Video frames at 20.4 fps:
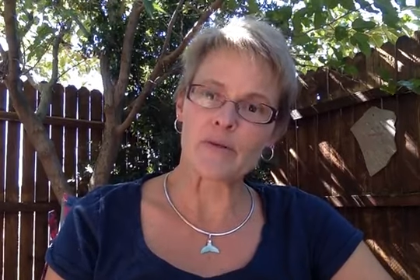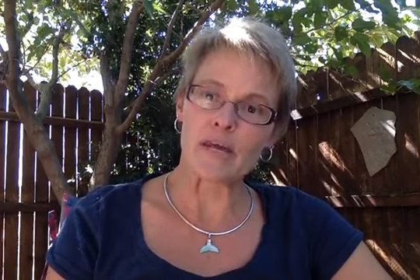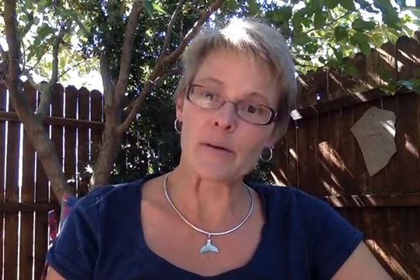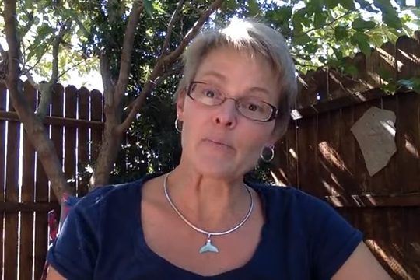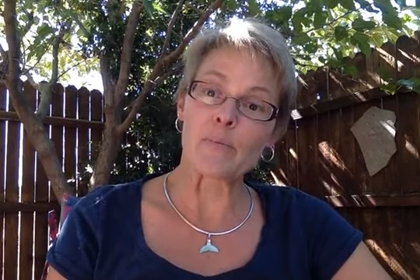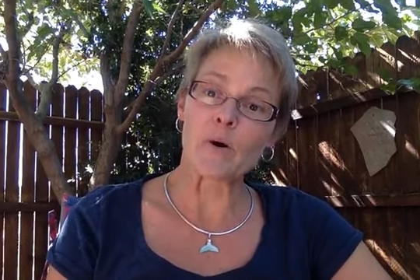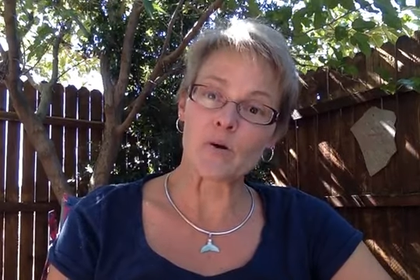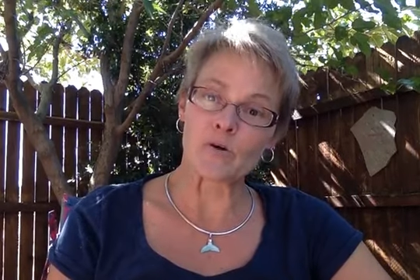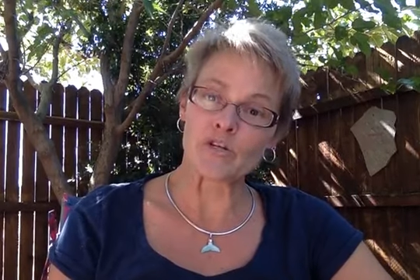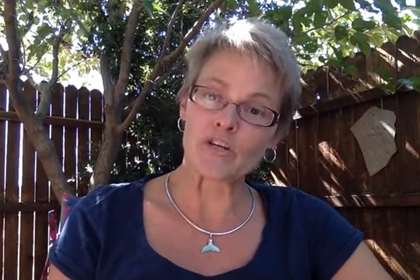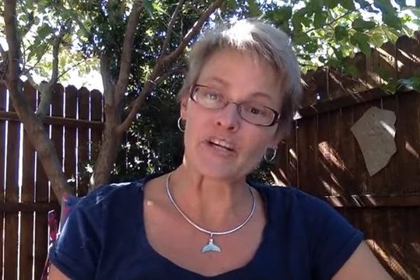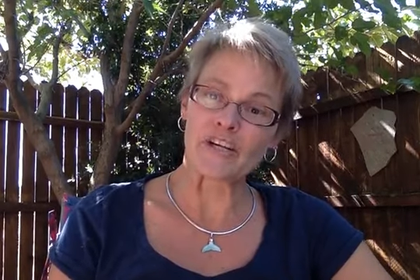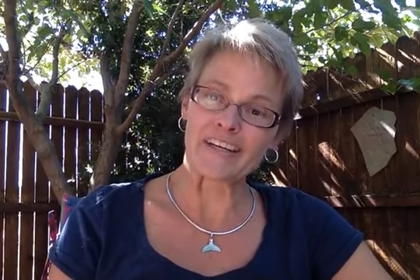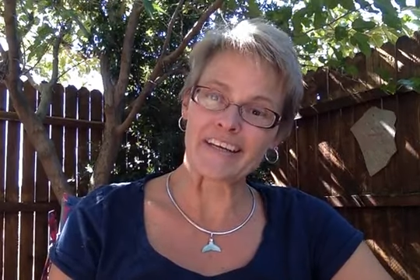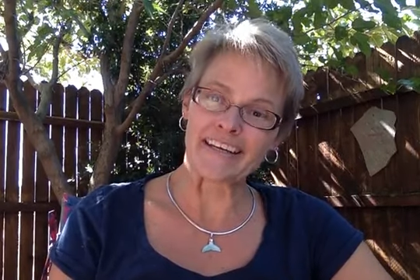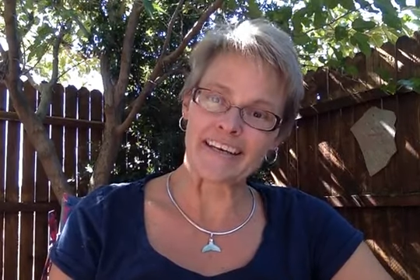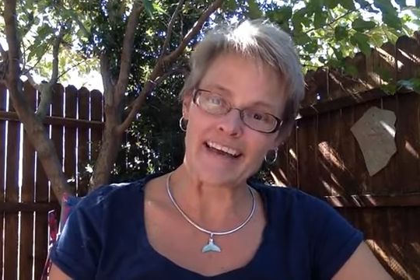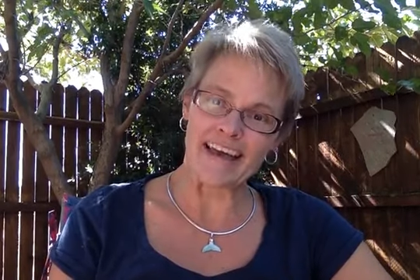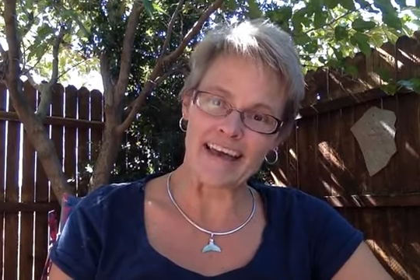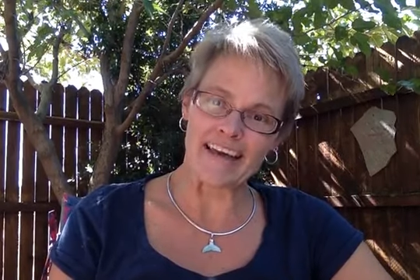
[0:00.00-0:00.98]

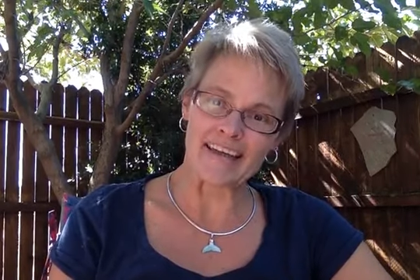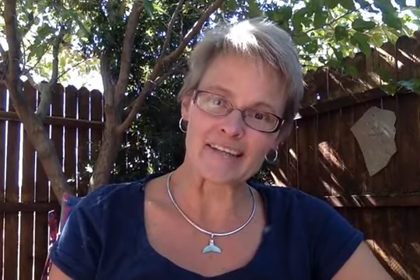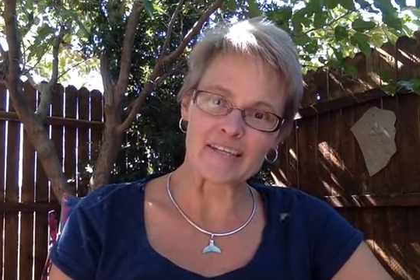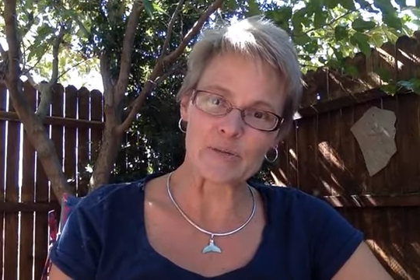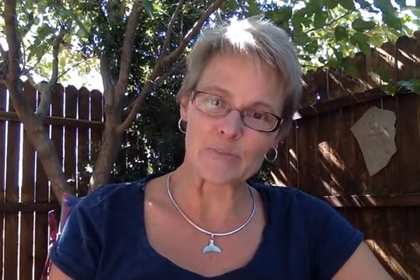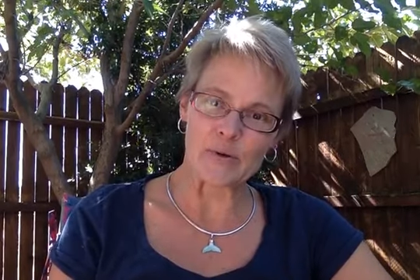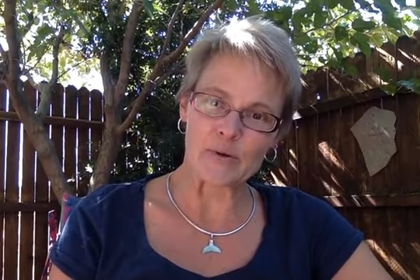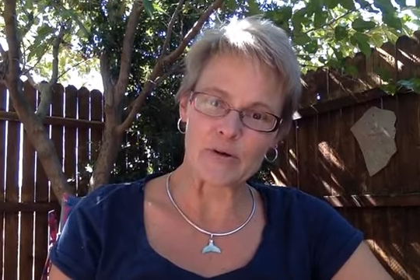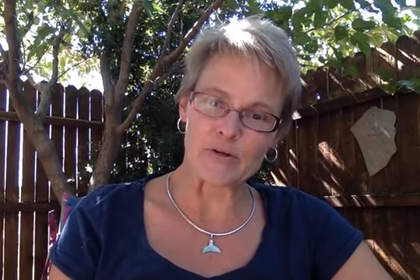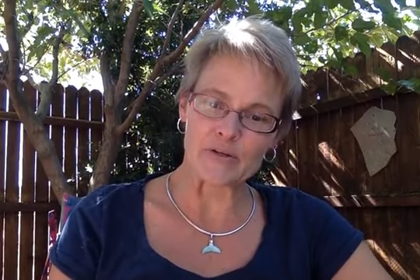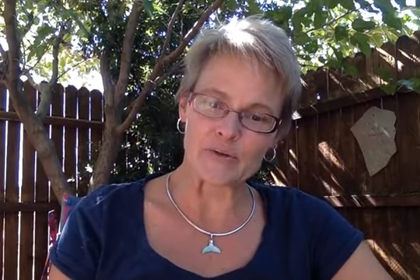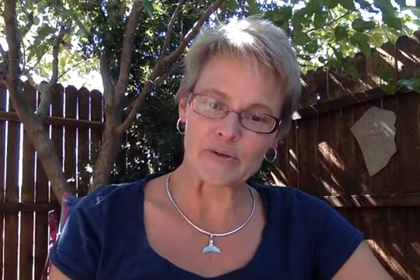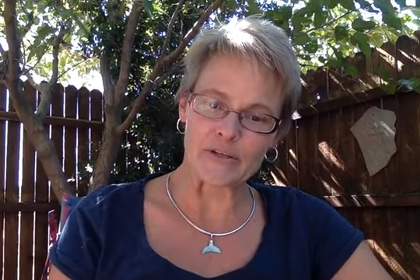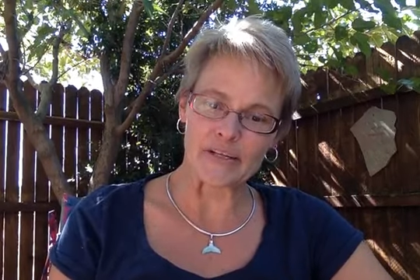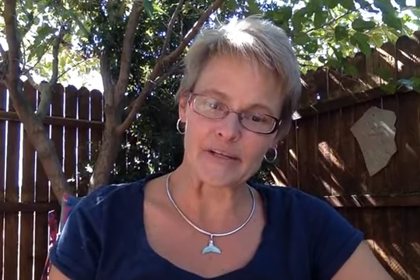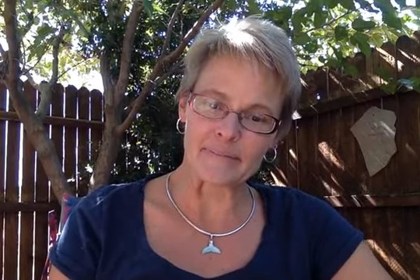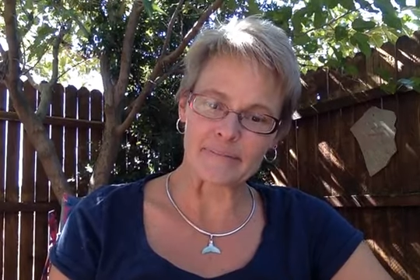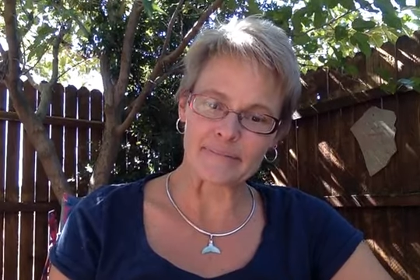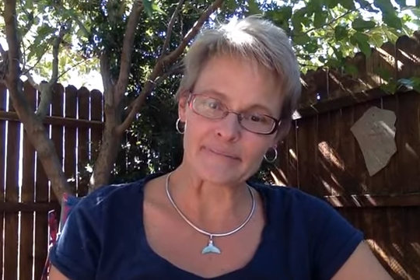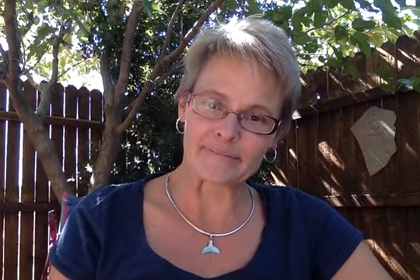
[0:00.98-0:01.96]
emotionally and
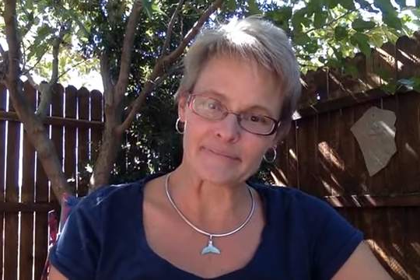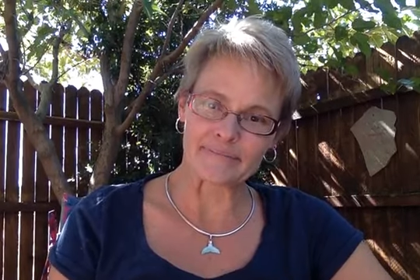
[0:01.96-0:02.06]
spiritually.